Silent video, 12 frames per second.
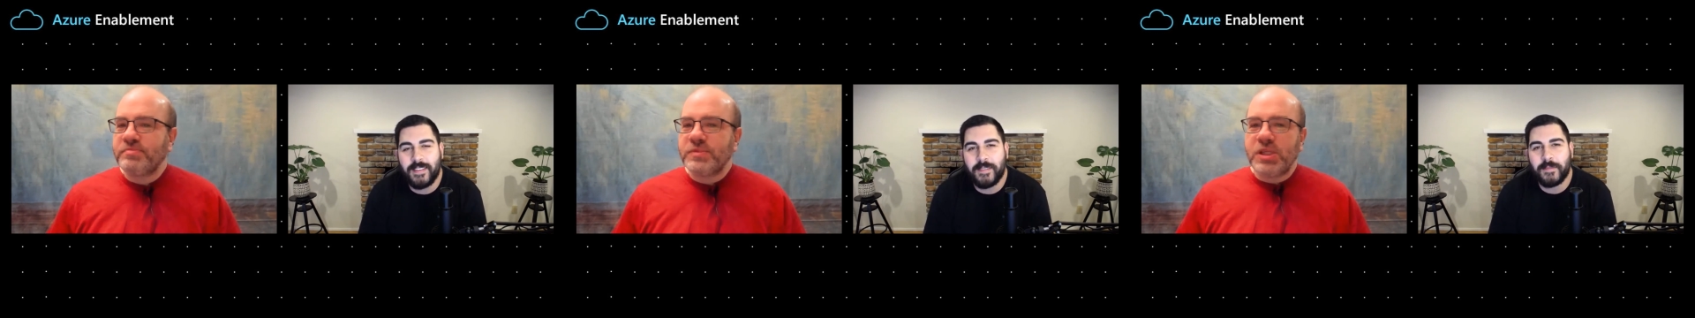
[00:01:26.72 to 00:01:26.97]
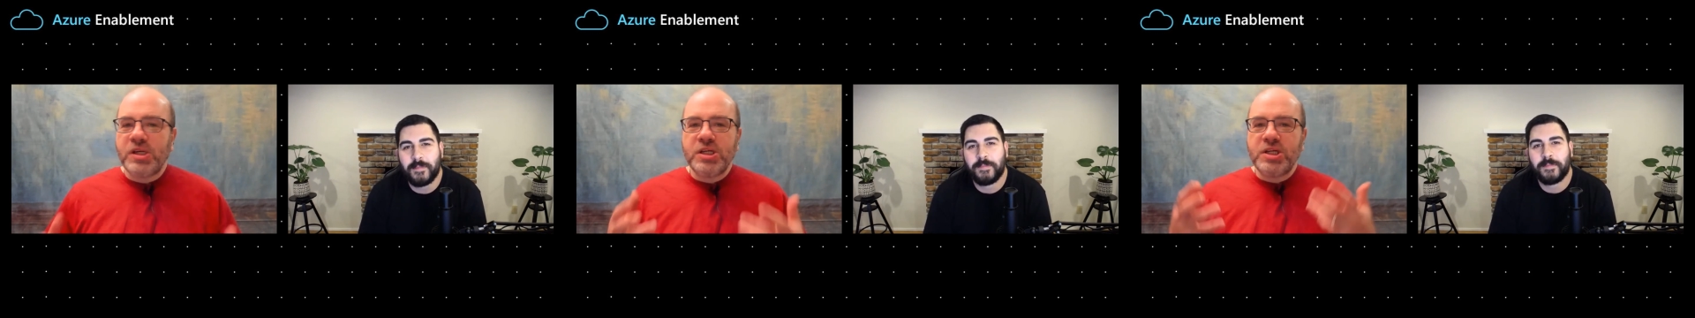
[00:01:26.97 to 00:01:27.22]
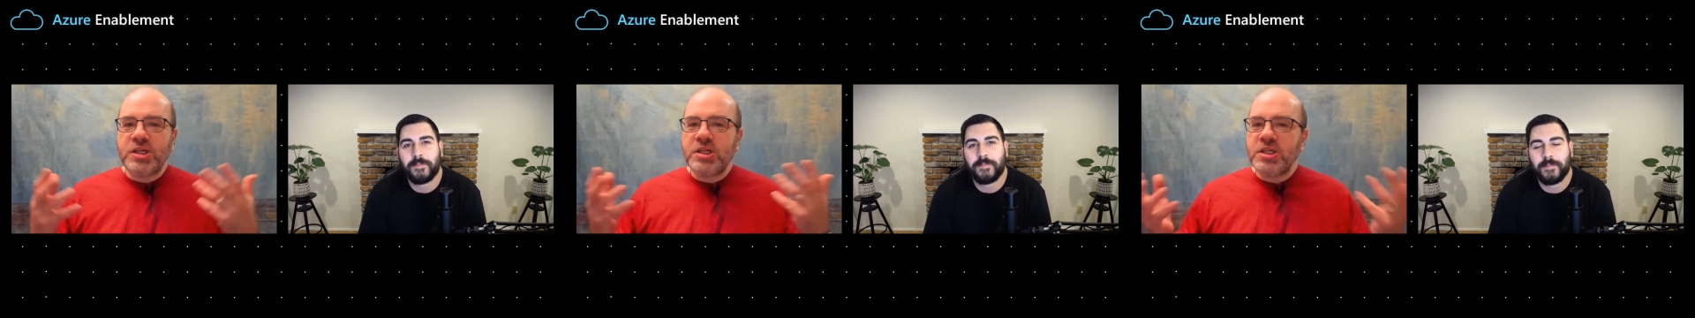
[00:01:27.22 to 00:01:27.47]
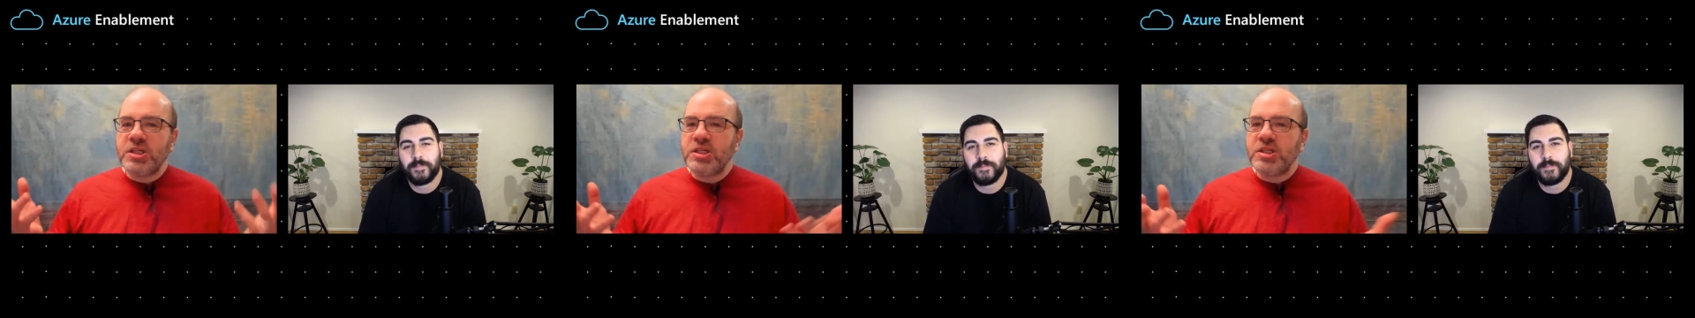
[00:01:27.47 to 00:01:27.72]

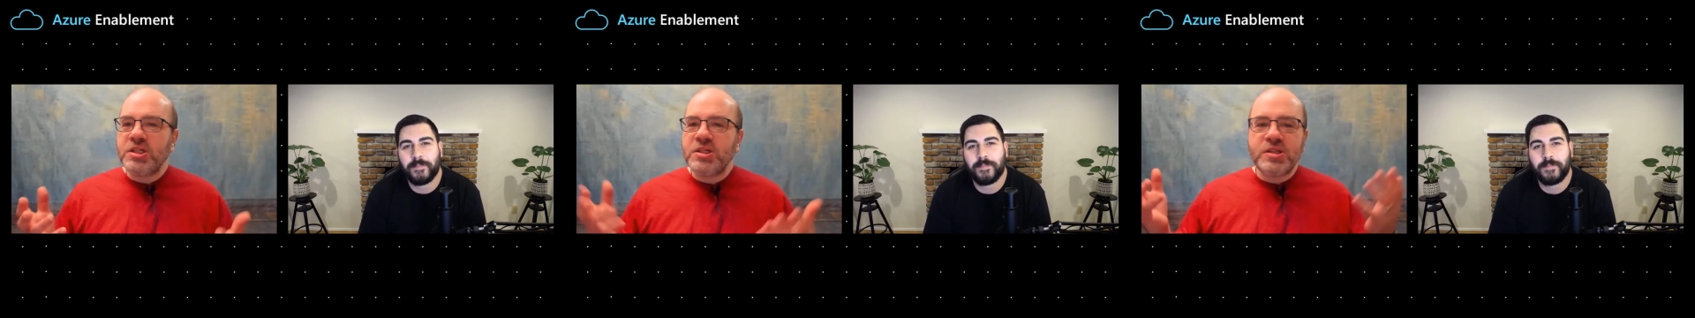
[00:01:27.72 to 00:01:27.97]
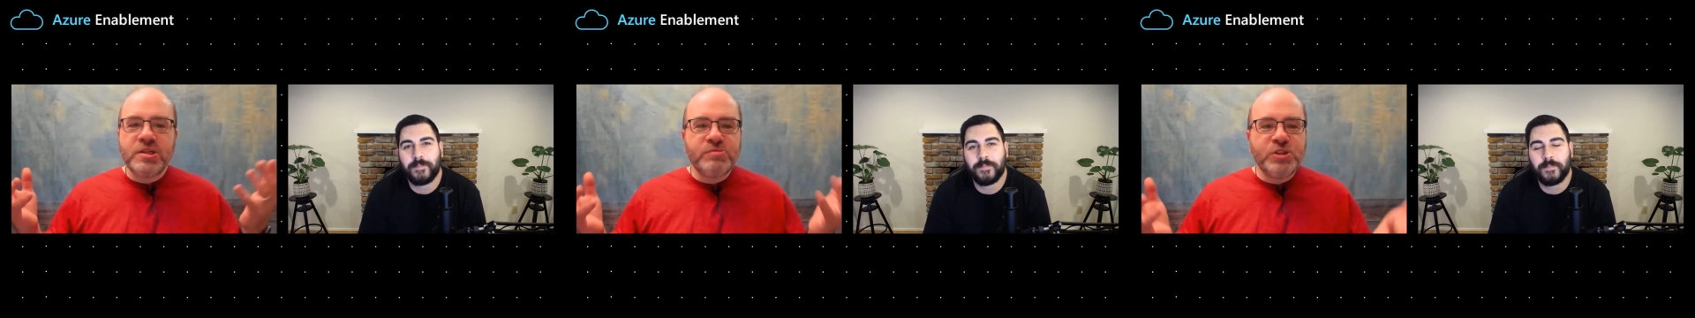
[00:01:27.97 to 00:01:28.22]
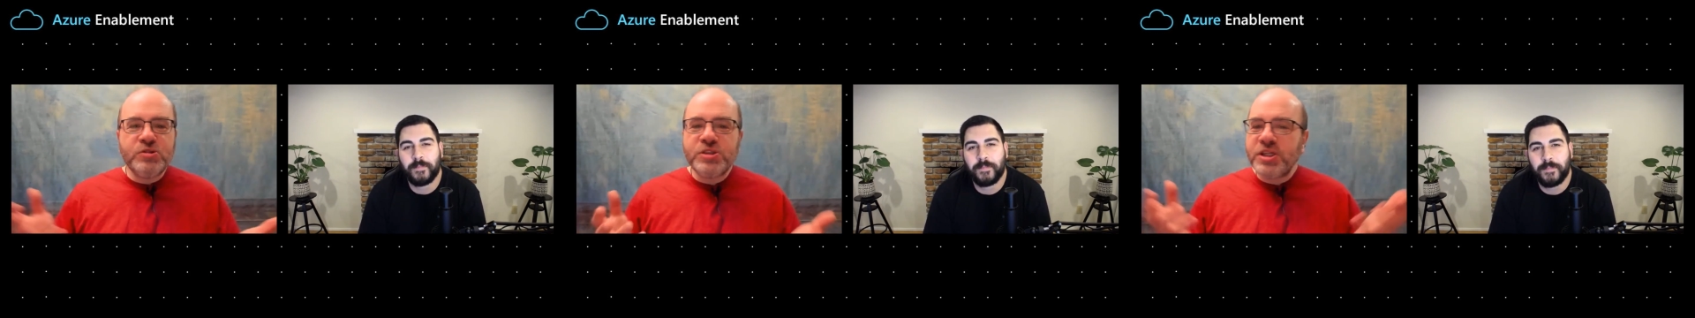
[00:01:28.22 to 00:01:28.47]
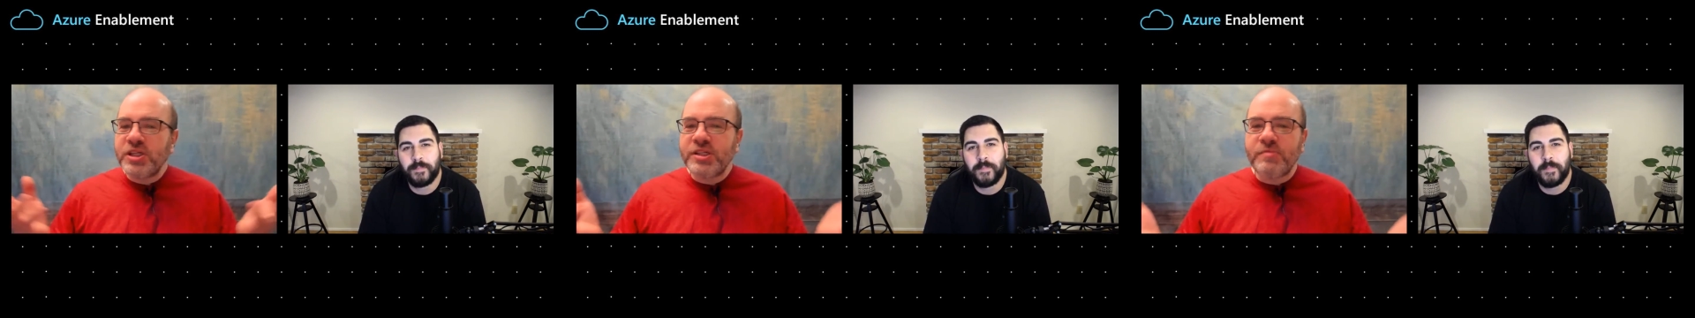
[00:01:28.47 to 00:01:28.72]
Speaker 1: I'm
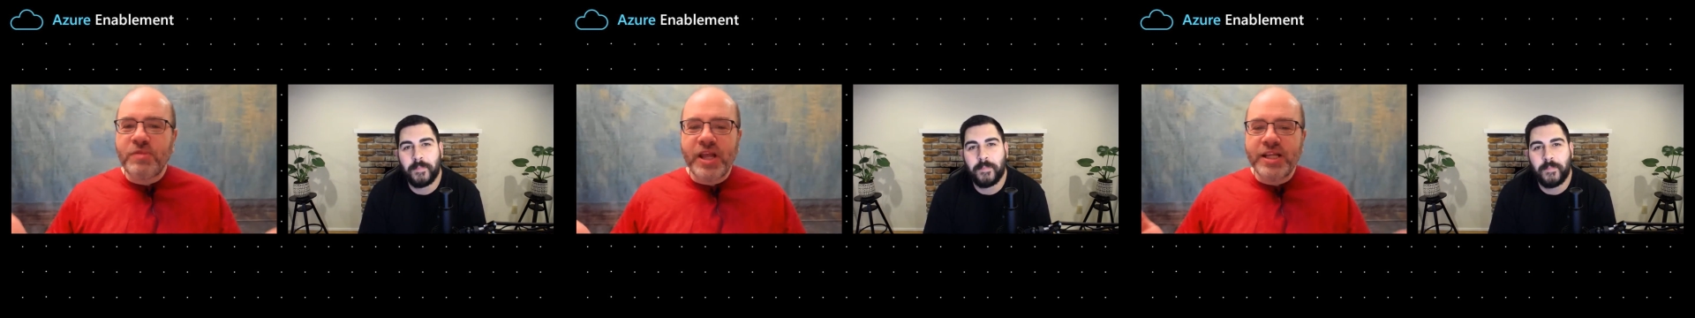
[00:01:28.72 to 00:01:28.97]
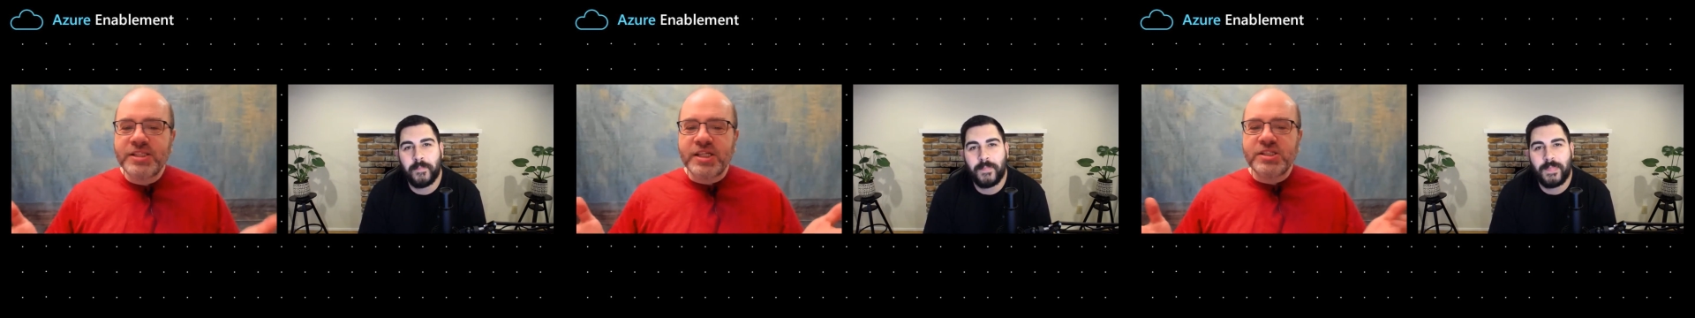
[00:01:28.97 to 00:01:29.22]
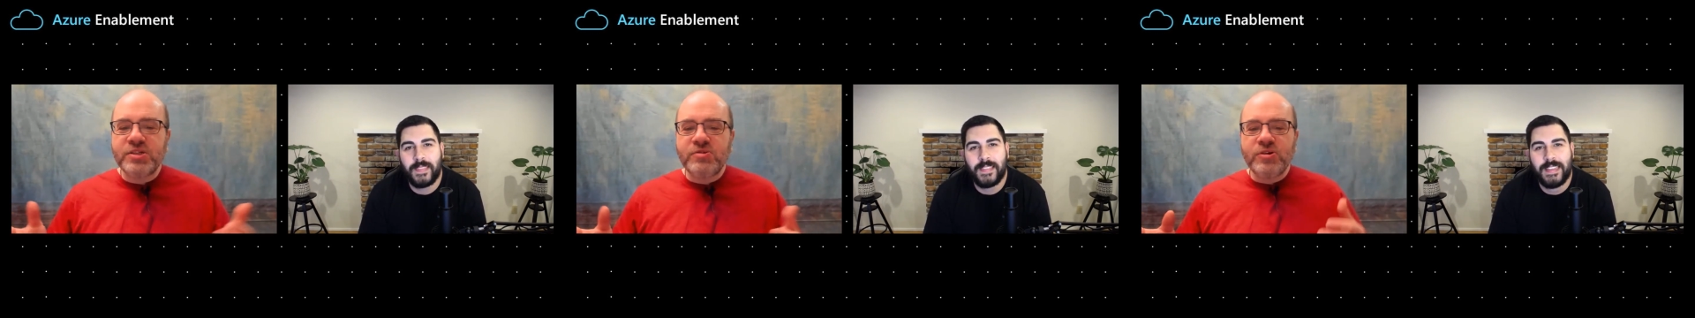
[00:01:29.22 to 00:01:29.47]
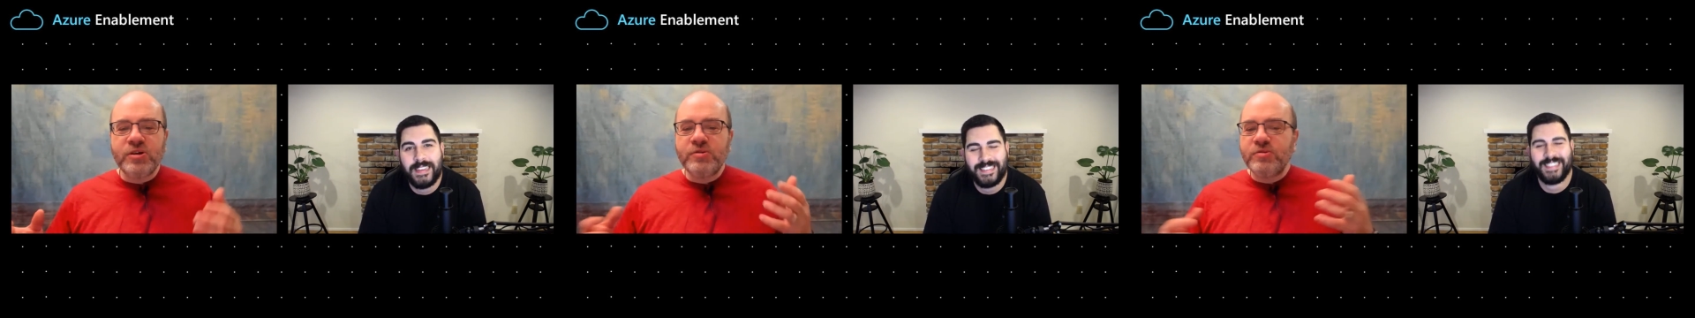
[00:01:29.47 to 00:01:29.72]
using it in the plain sense of the word,